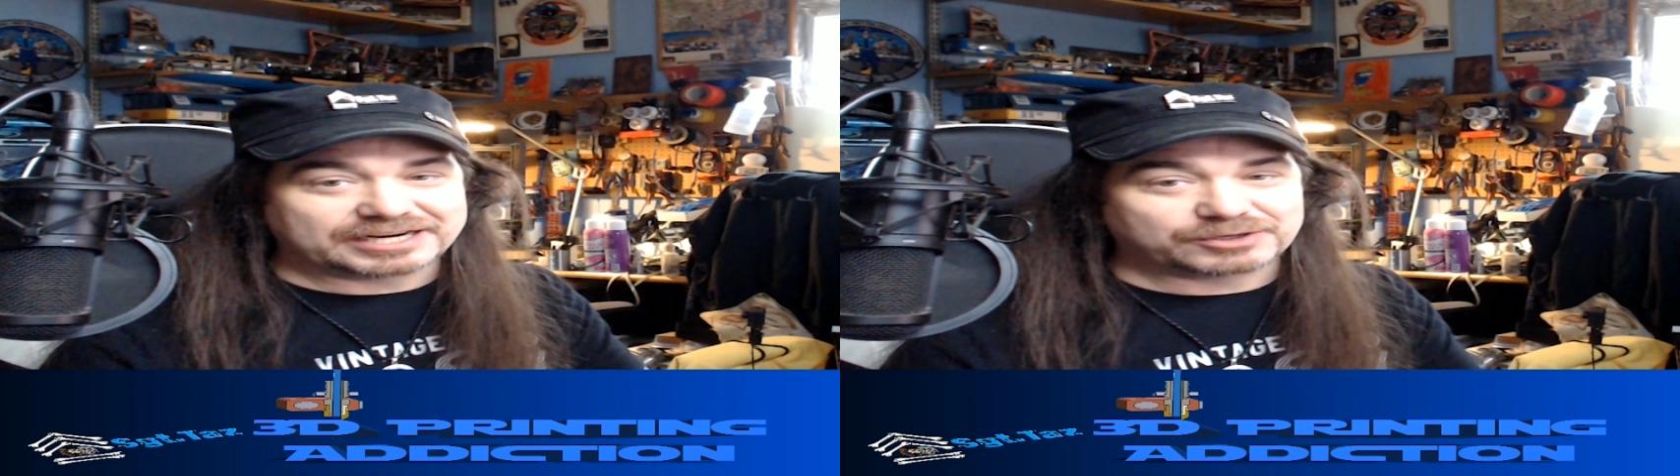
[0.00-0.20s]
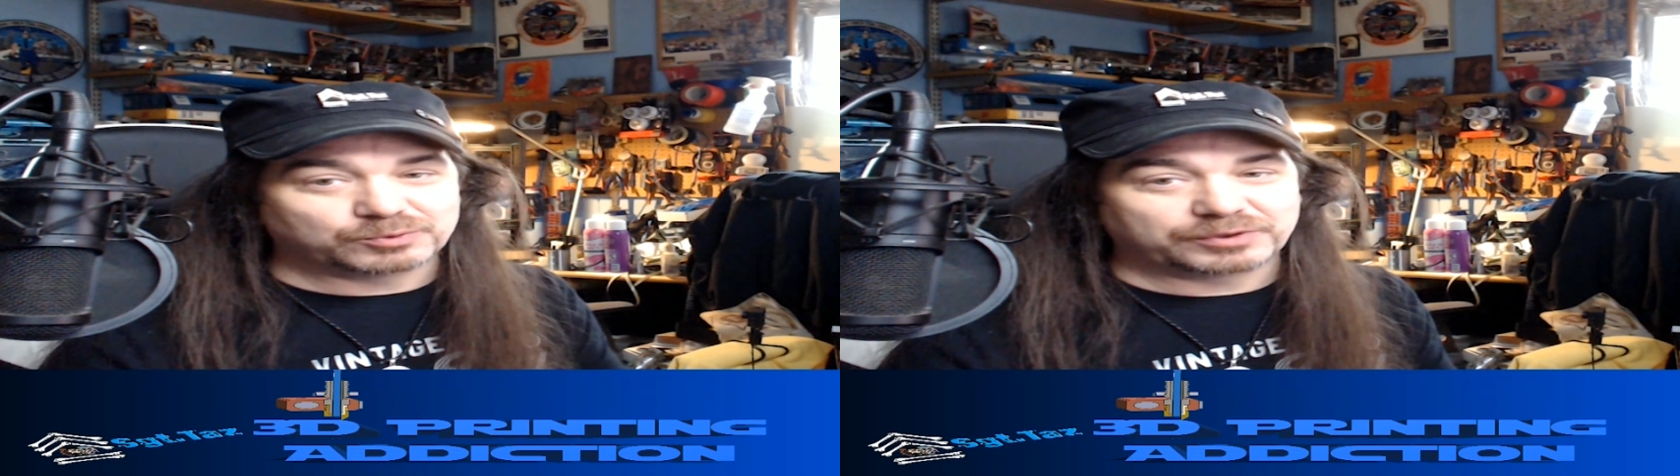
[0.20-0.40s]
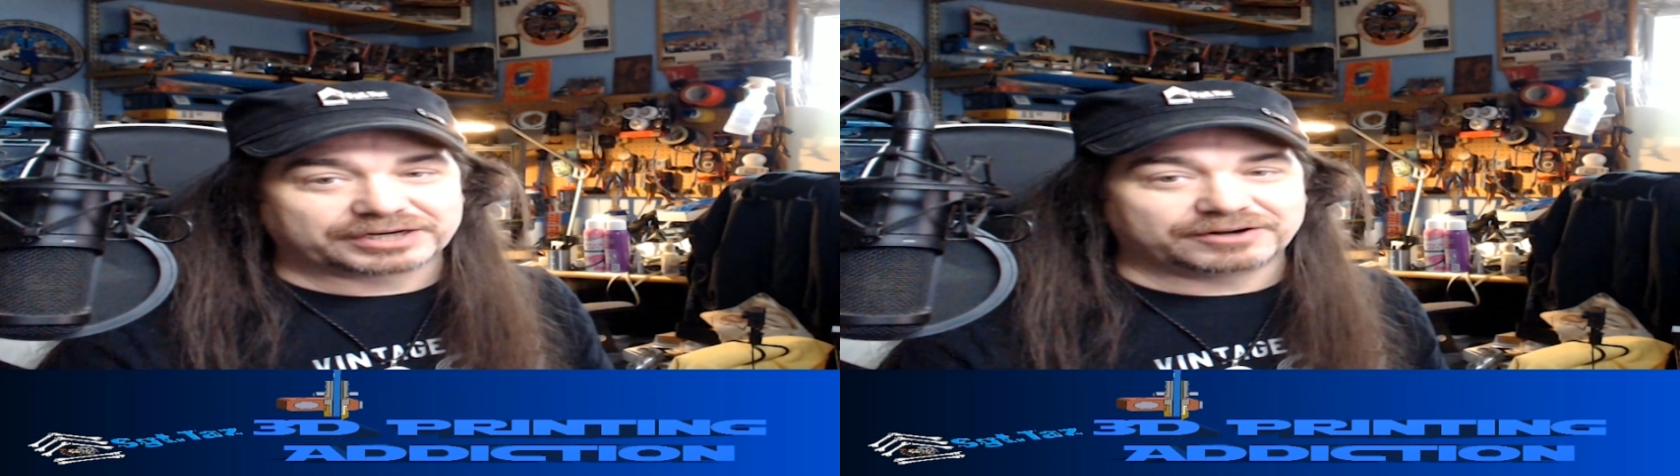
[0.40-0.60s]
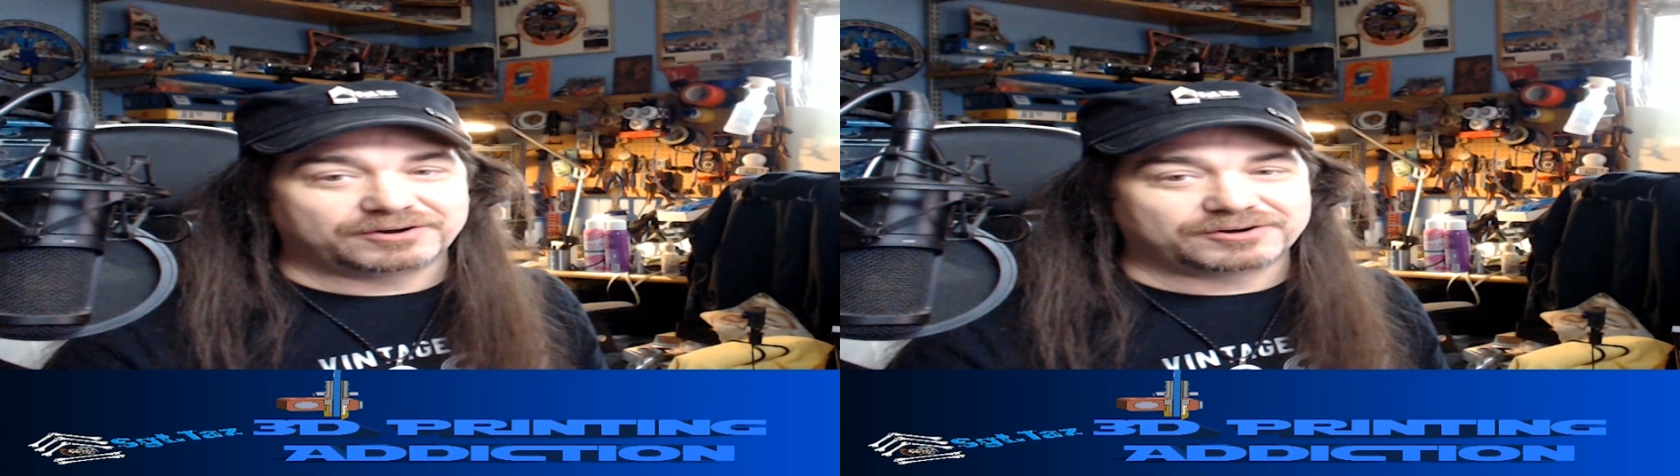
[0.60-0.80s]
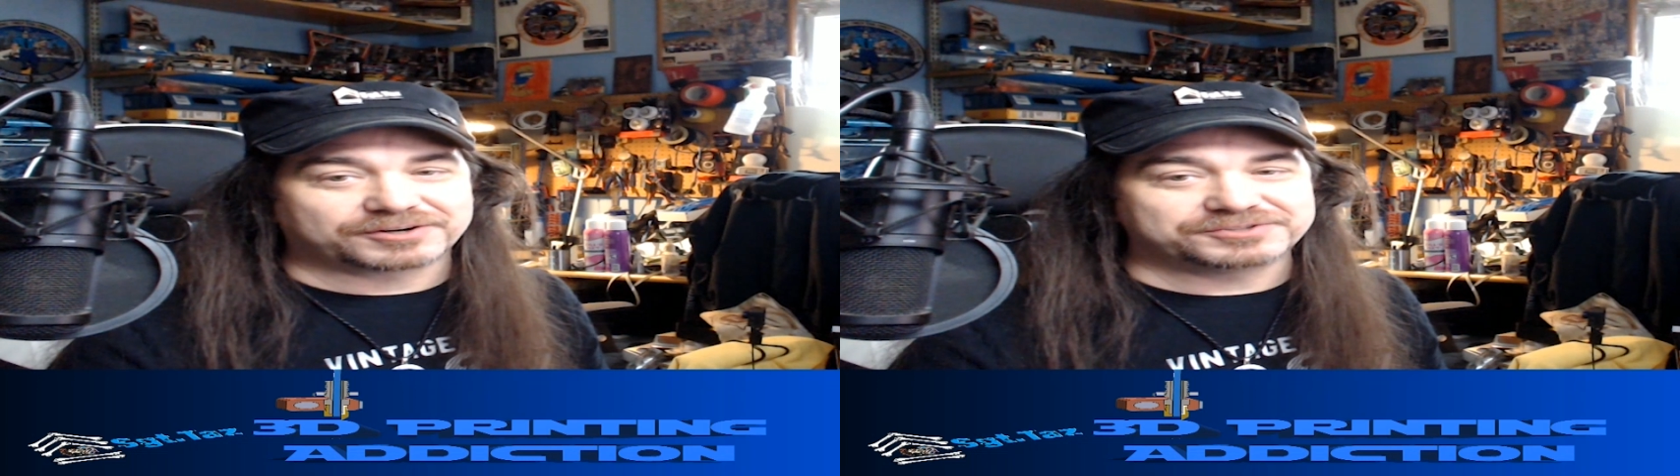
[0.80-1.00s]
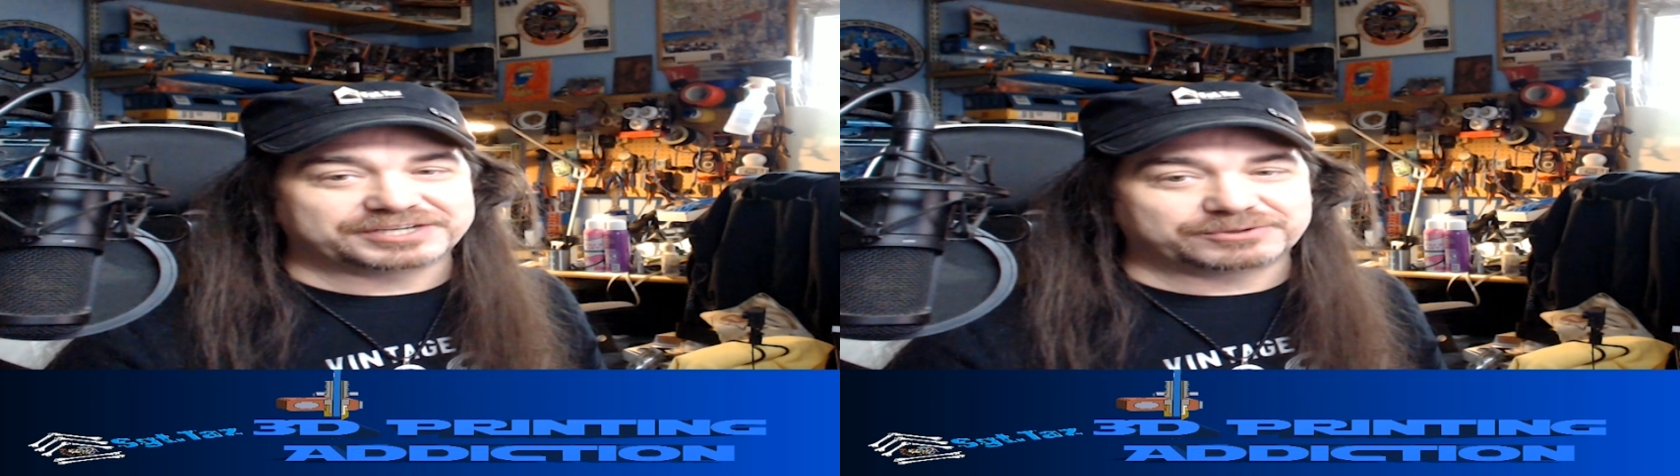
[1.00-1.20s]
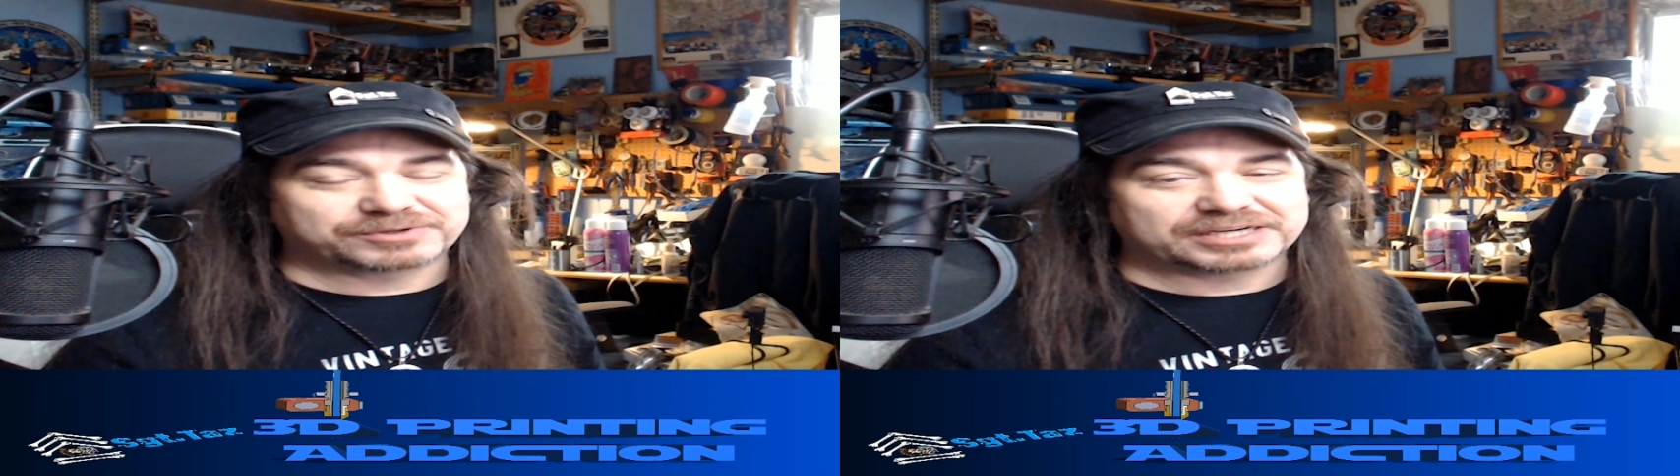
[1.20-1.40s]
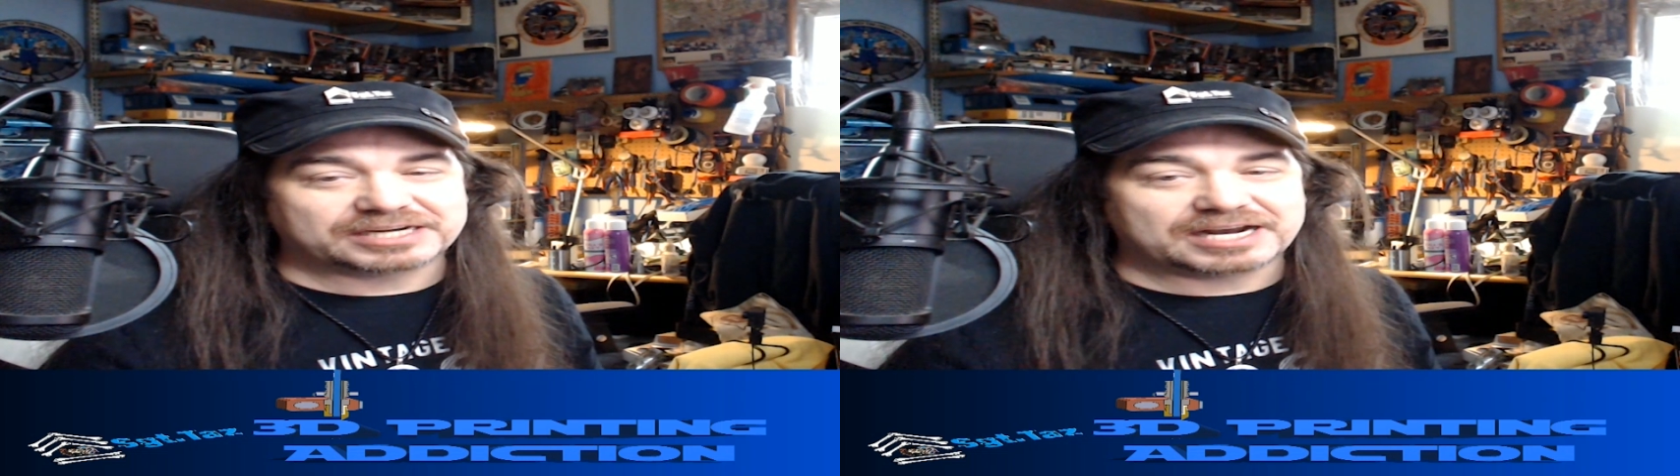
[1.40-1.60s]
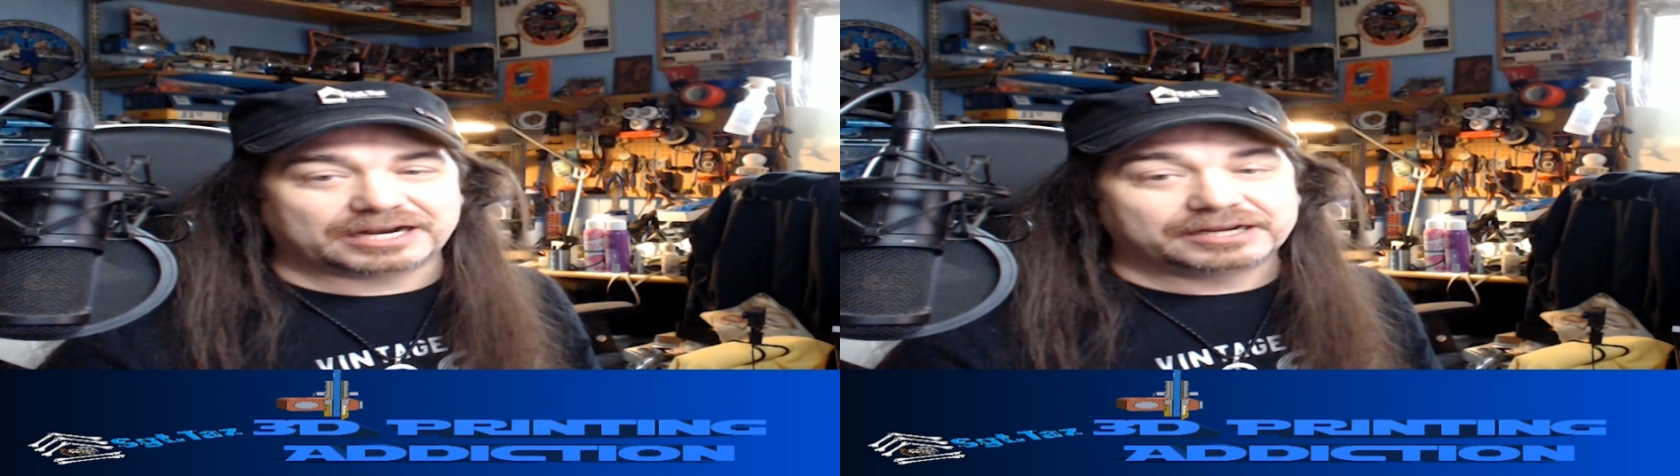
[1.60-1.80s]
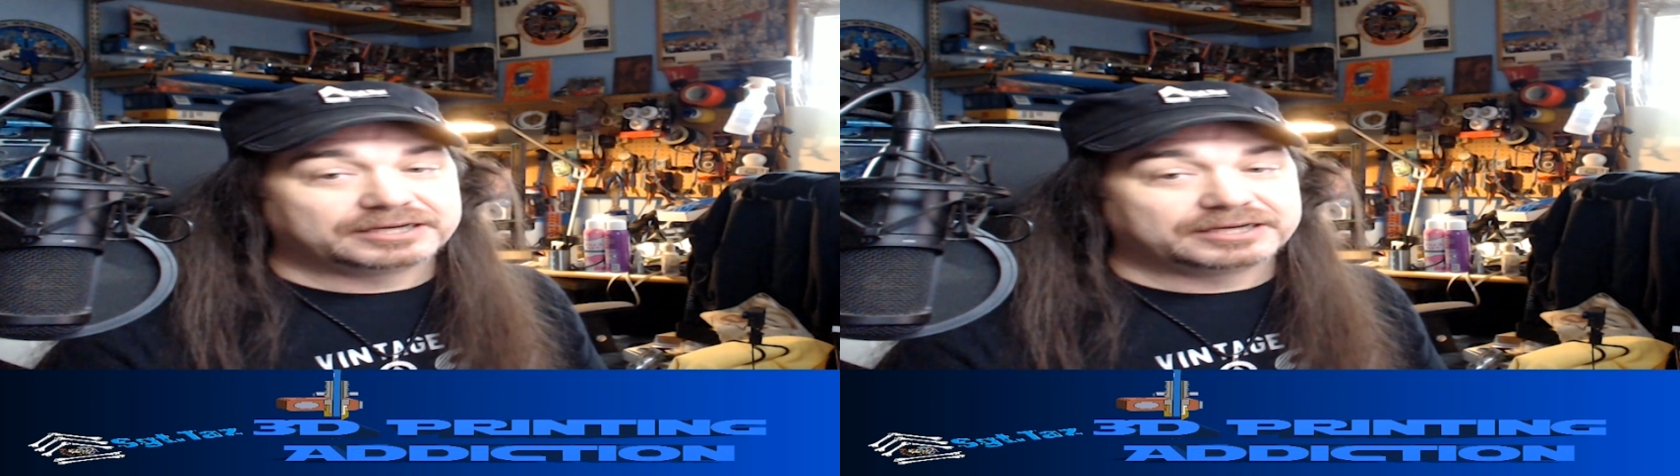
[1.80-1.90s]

cooling at all because it don't kick on.